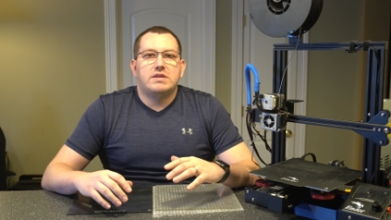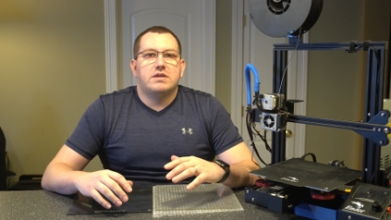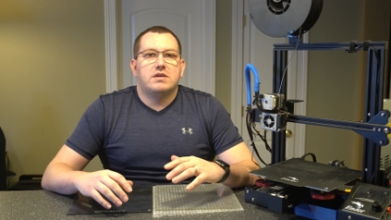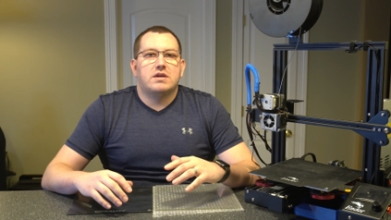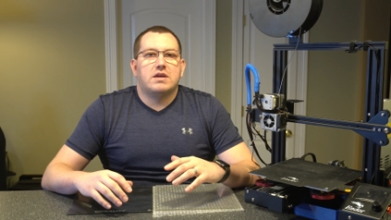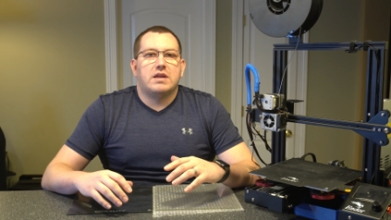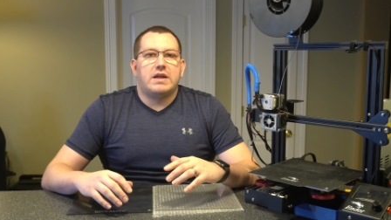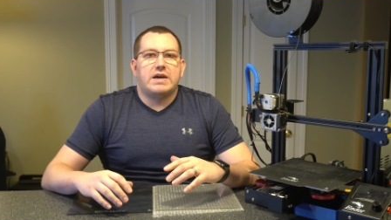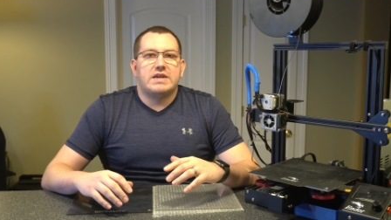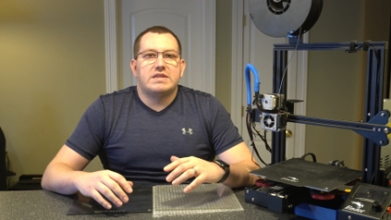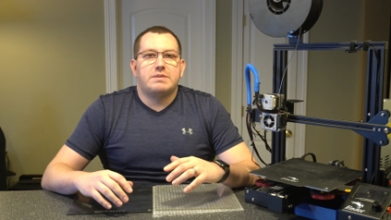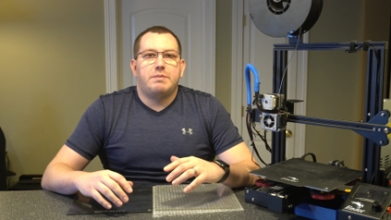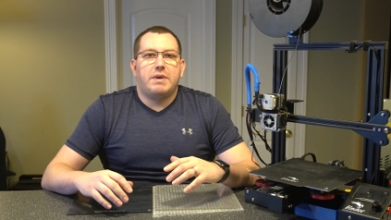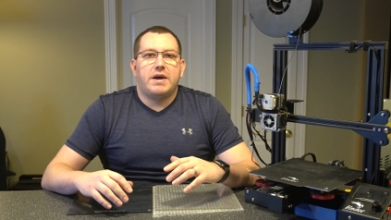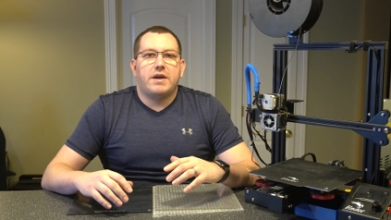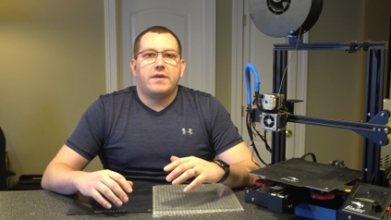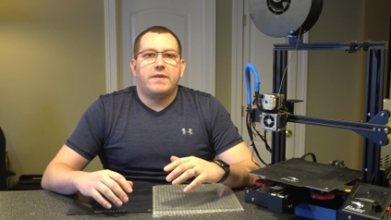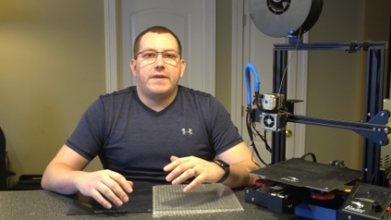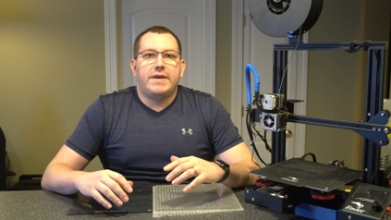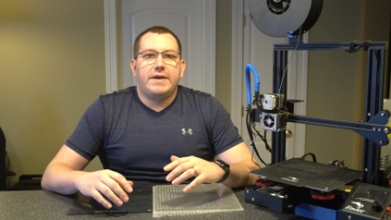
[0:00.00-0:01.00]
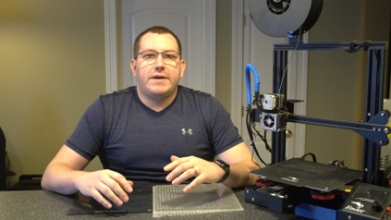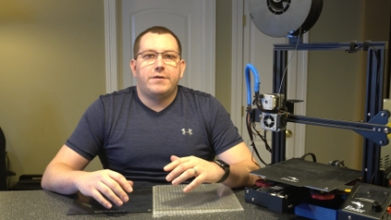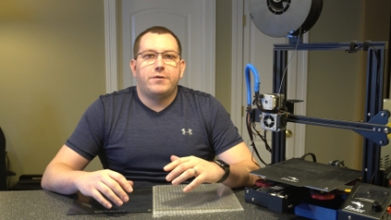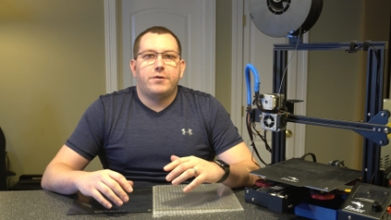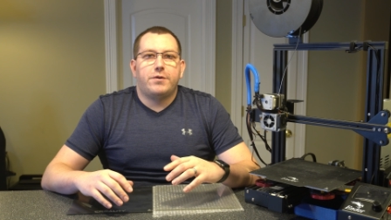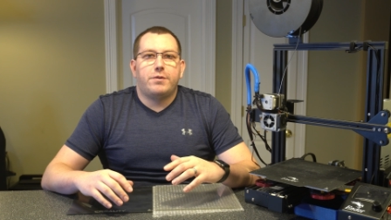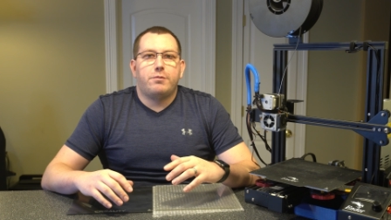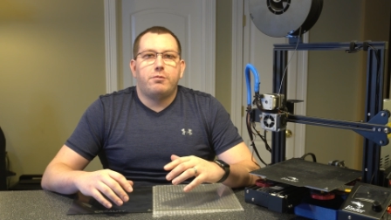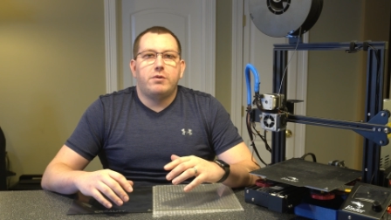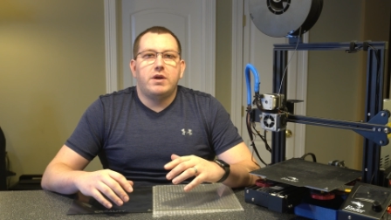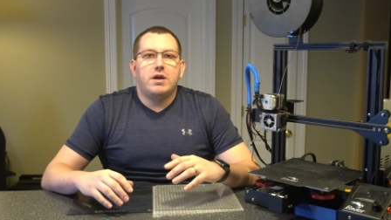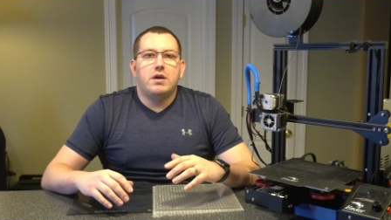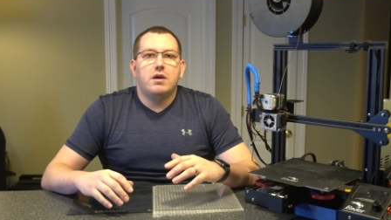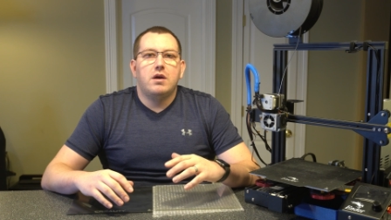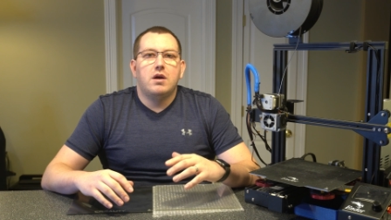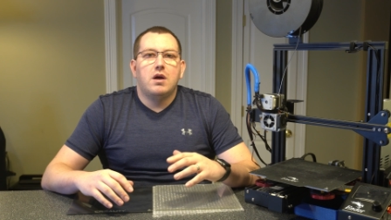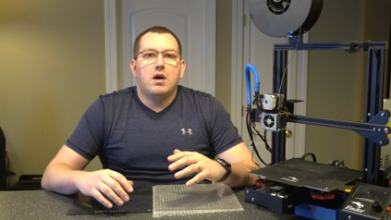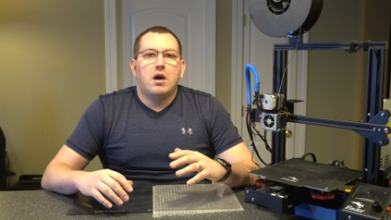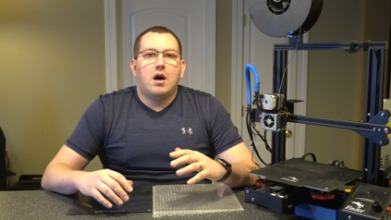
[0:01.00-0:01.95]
to a glass bed on the Ender three.